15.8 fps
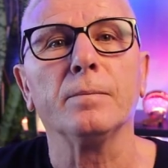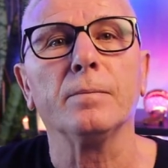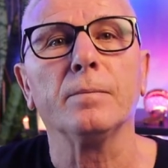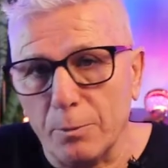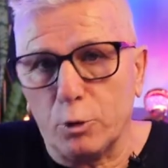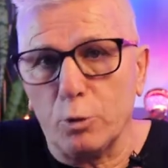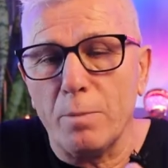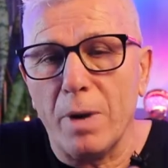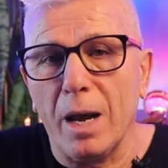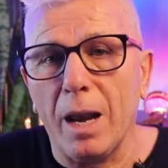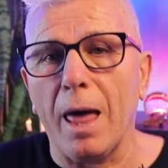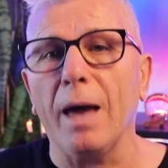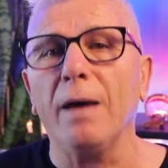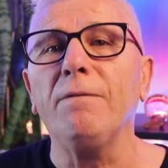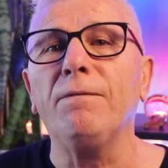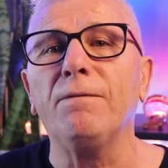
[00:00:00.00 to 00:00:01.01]
Come to my
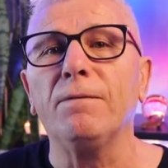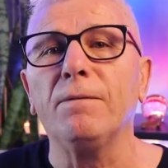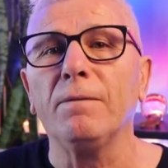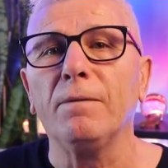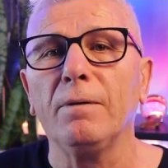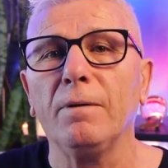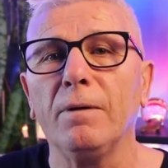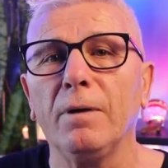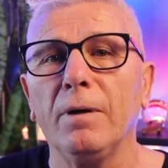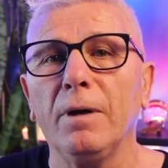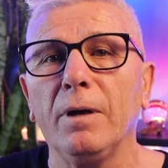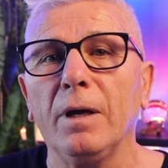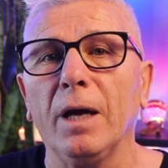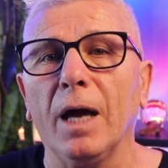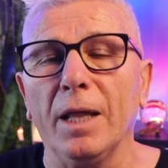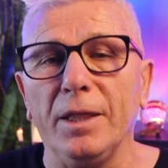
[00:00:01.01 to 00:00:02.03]
life,
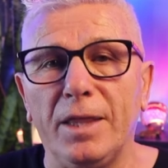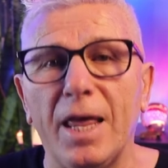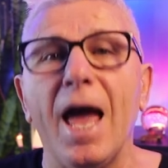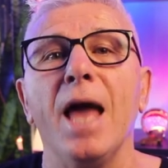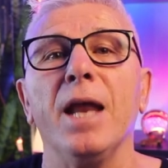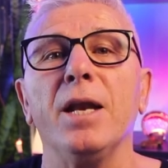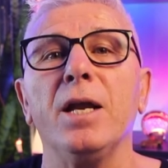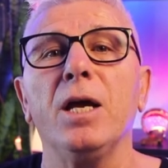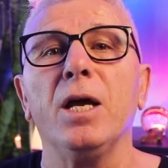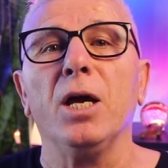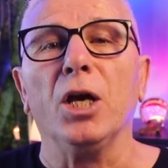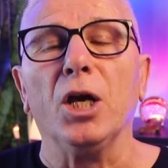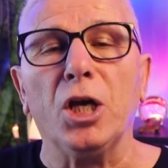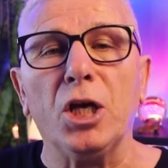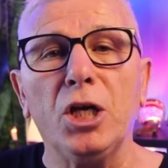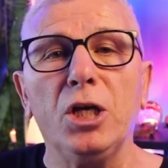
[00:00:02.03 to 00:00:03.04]
and then
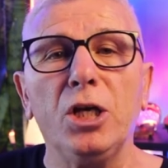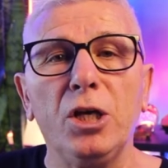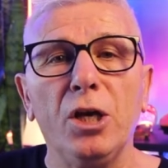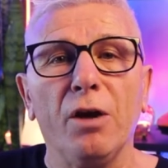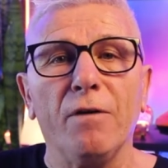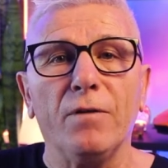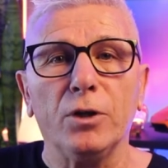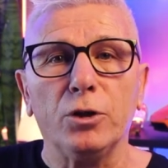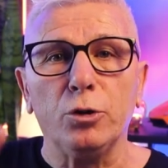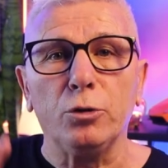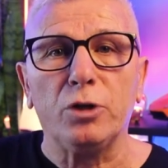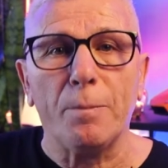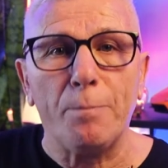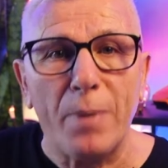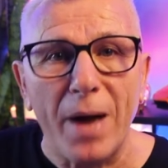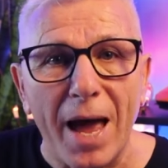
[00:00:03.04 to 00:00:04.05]
he will do
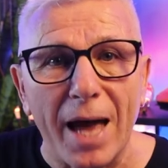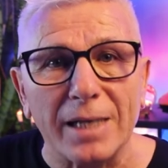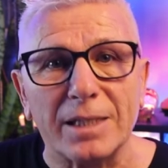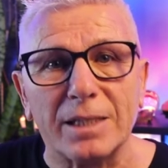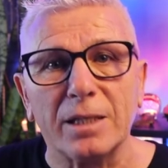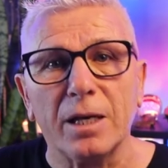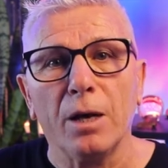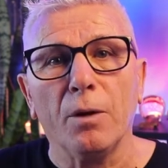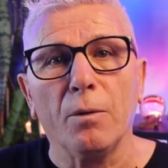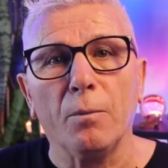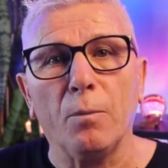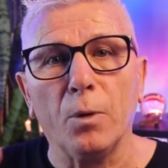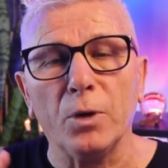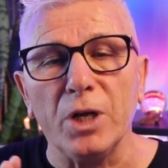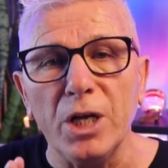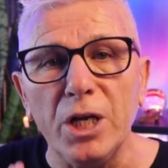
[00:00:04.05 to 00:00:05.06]
the best
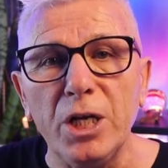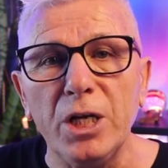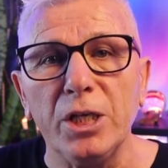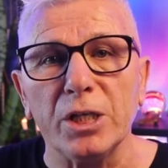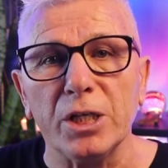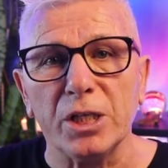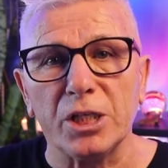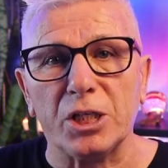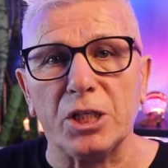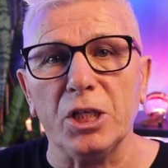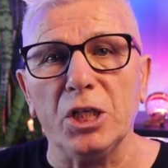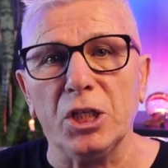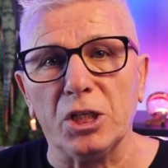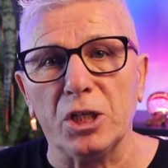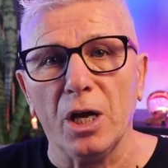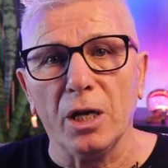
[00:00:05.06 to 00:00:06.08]
what he
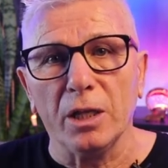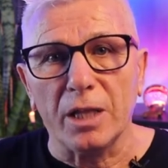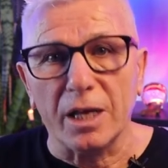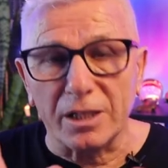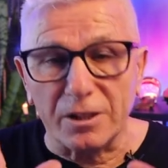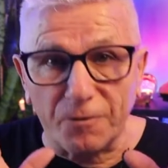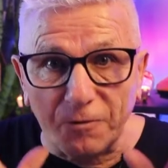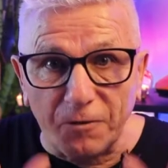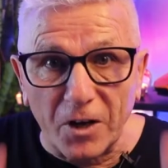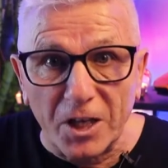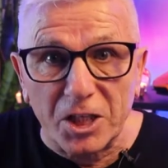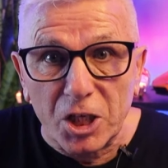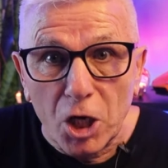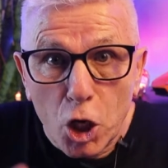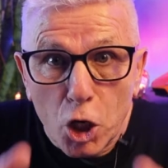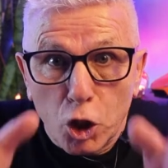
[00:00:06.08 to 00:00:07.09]
sees that
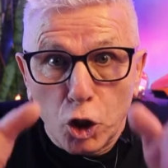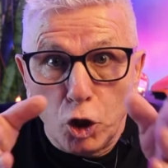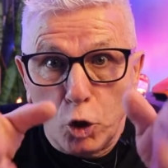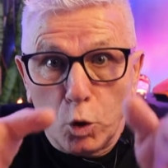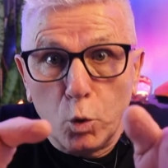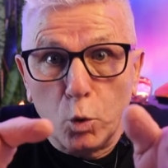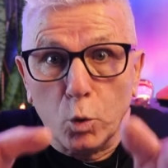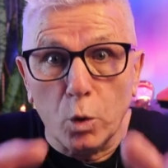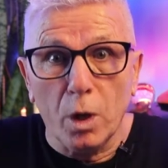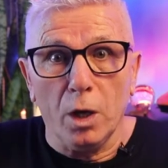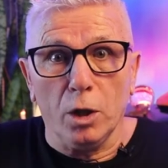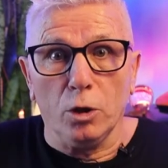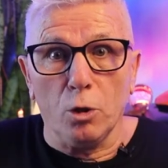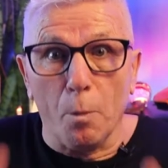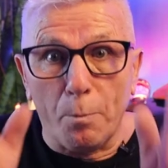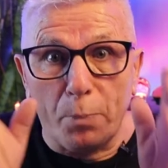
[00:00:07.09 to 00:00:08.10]
fits you,
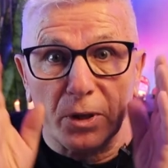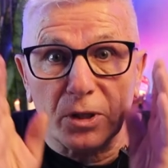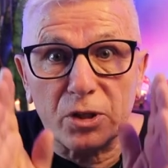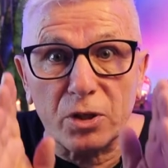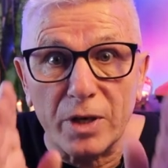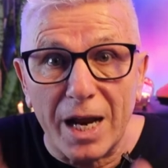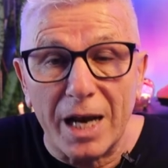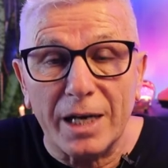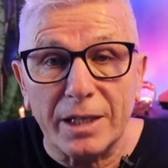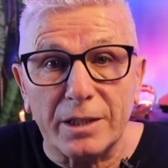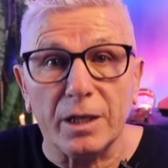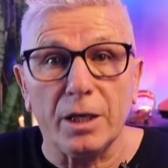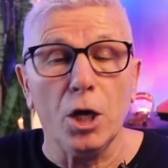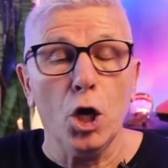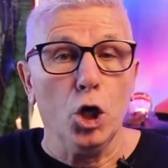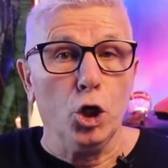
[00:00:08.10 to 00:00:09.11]
your
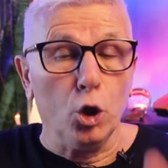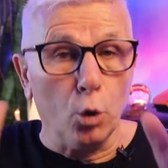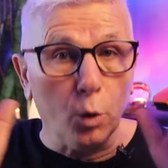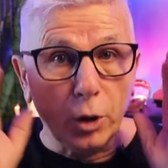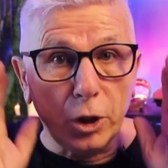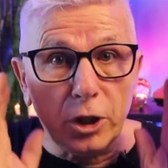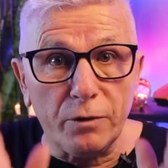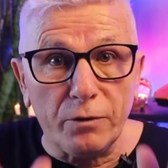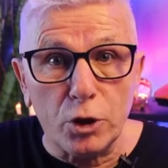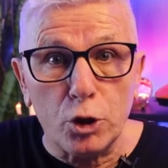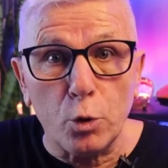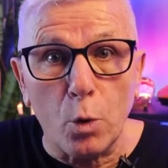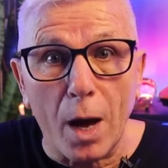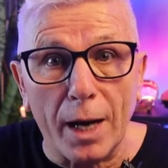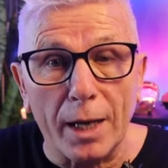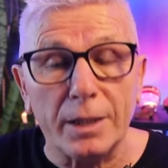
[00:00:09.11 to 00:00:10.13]
personality, your
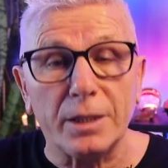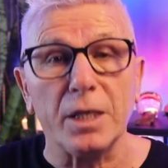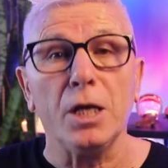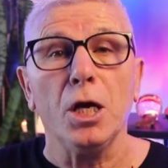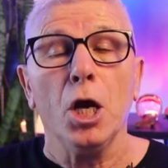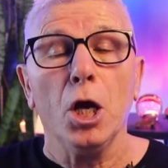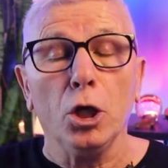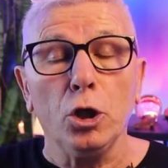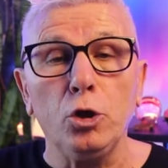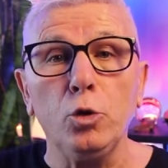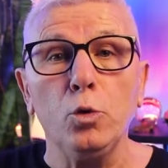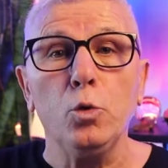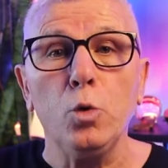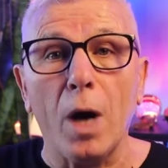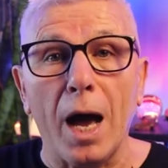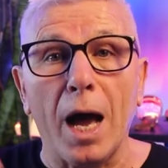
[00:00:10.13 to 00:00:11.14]
individuality.
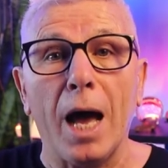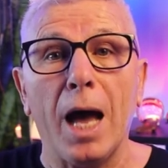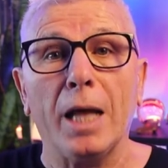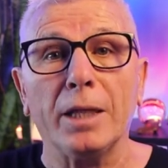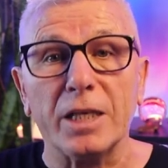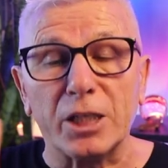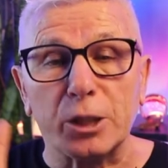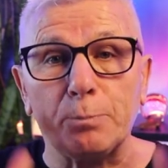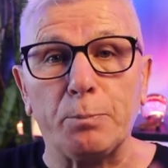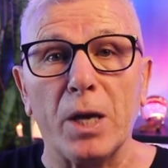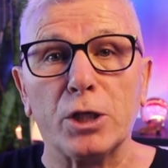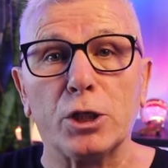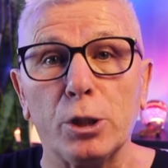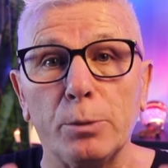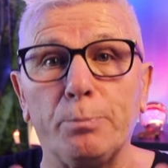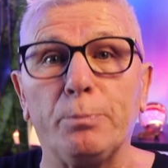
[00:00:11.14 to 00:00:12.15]
You are the
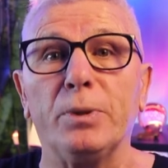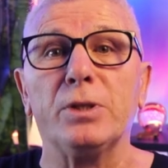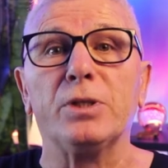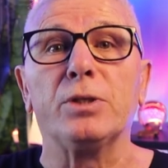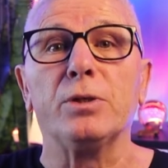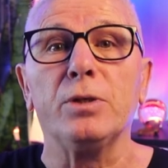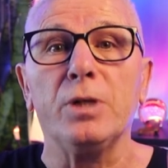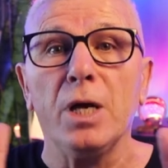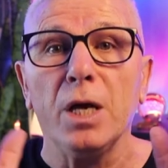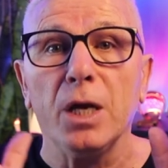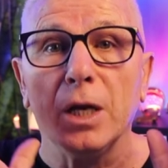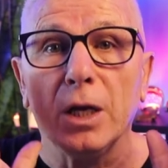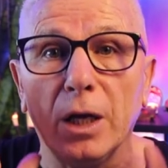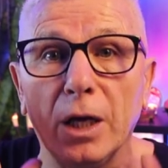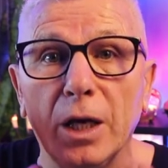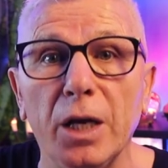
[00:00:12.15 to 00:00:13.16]
special person
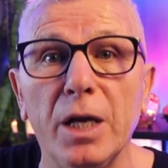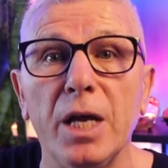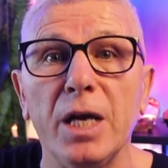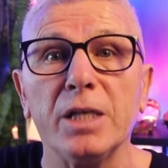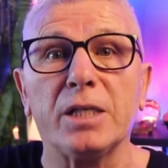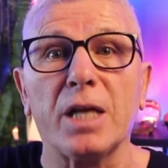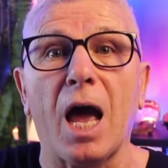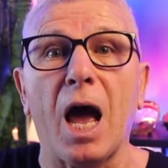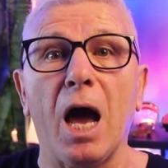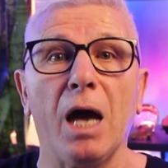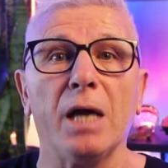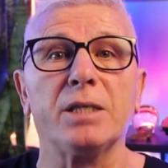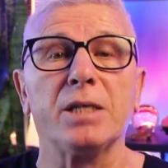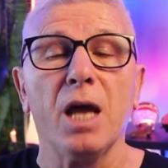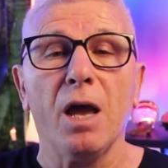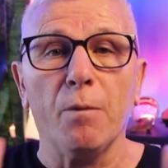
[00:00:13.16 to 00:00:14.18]
in his
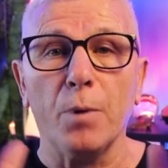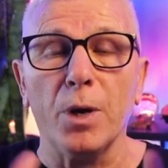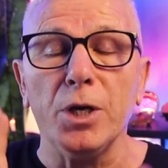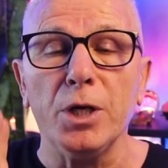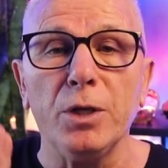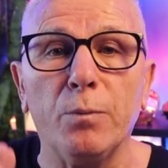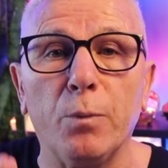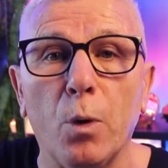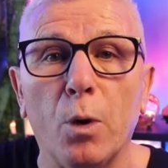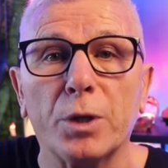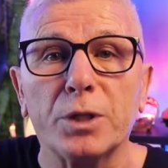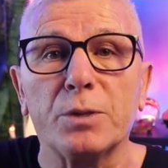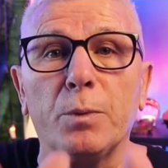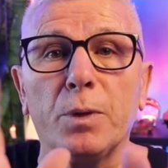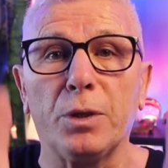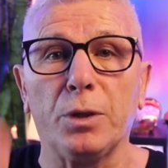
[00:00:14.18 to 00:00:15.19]
eyes when he
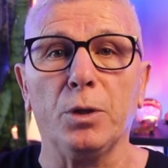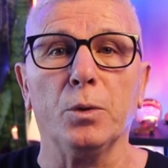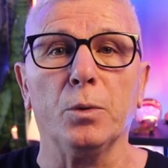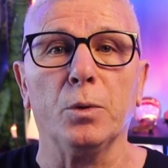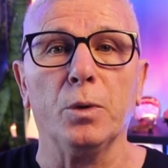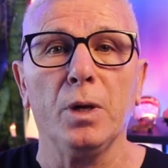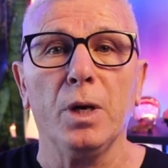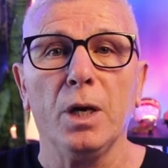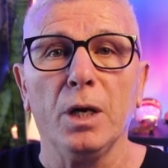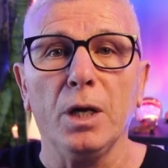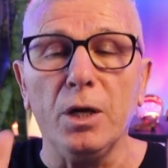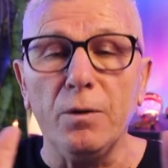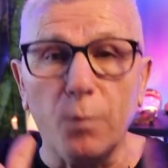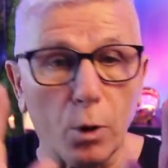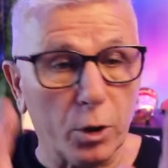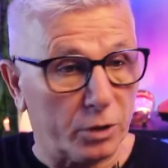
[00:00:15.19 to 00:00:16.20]
works with you.
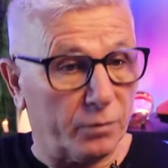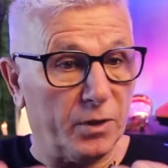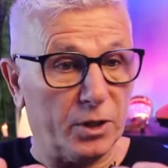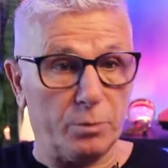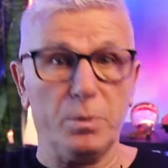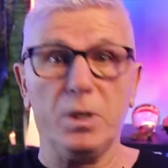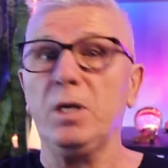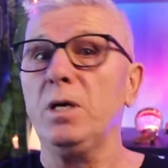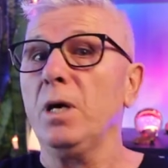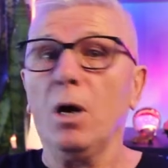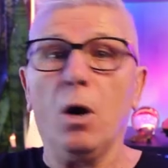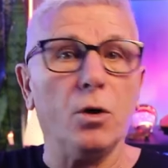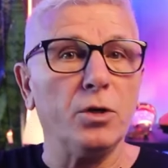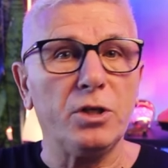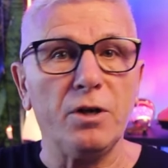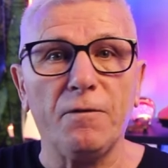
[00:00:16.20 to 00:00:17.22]
He works with me
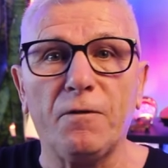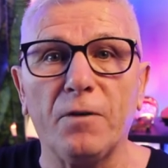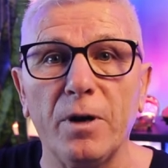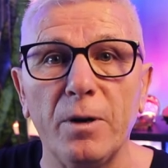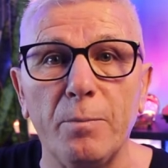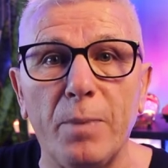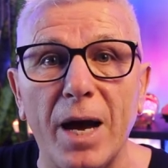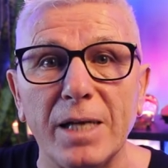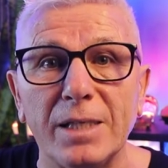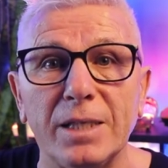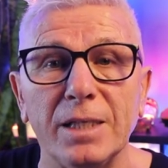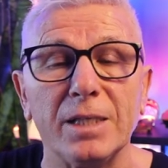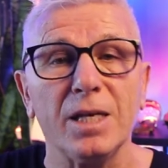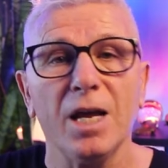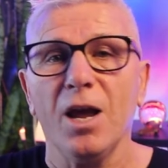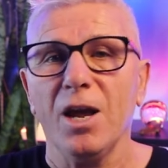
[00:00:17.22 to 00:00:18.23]
on different
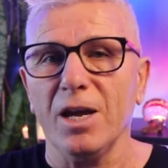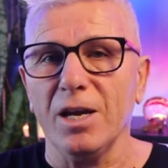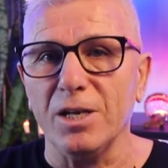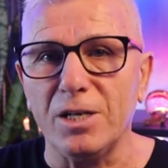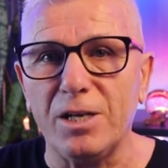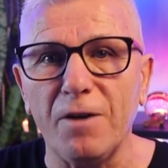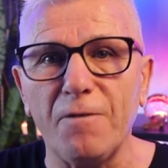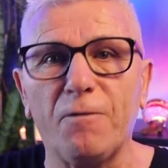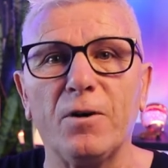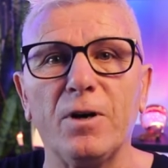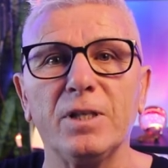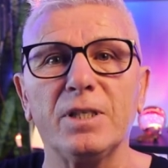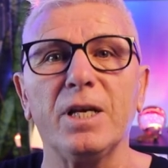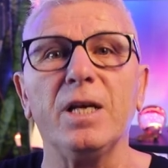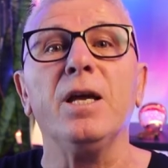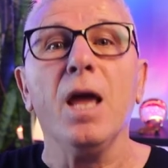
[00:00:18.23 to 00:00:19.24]
basis, in
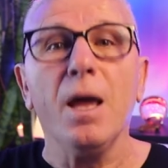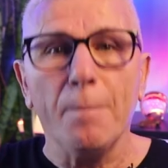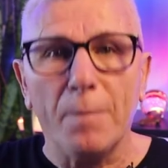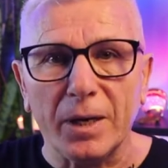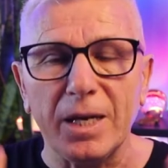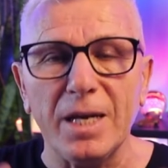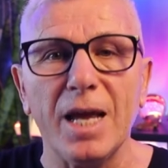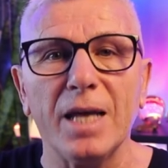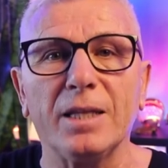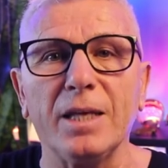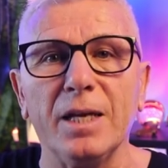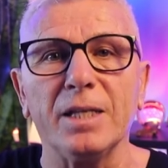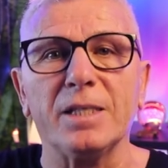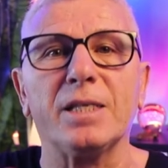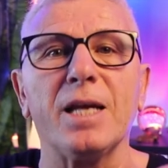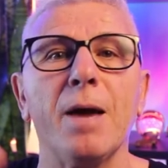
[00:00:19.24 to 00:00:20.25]
different things, but yet
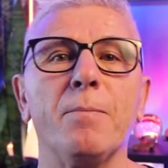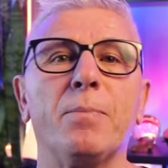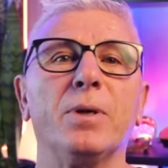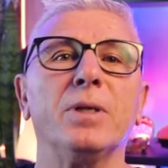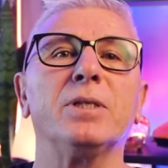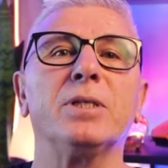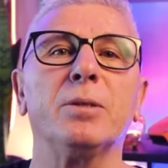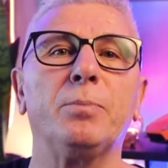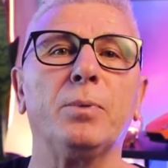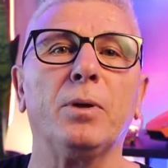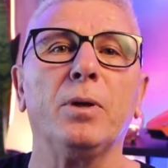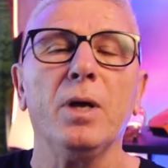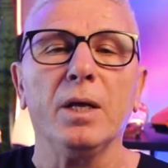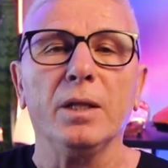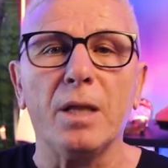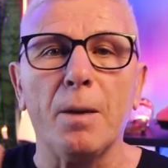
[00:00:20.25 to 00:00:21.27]
in the same principle,
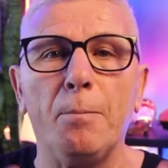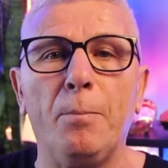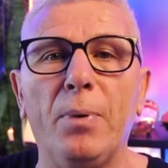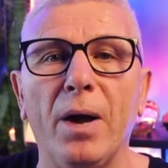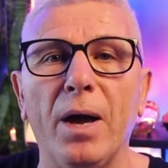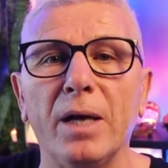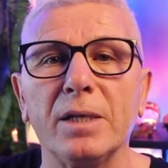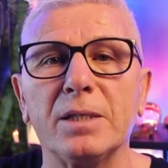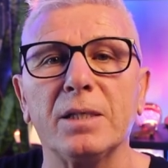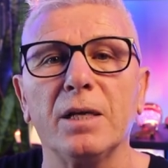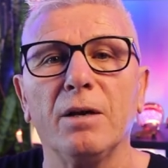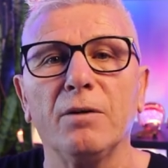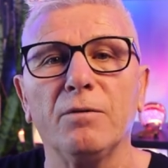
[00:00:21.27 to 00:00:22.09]
the best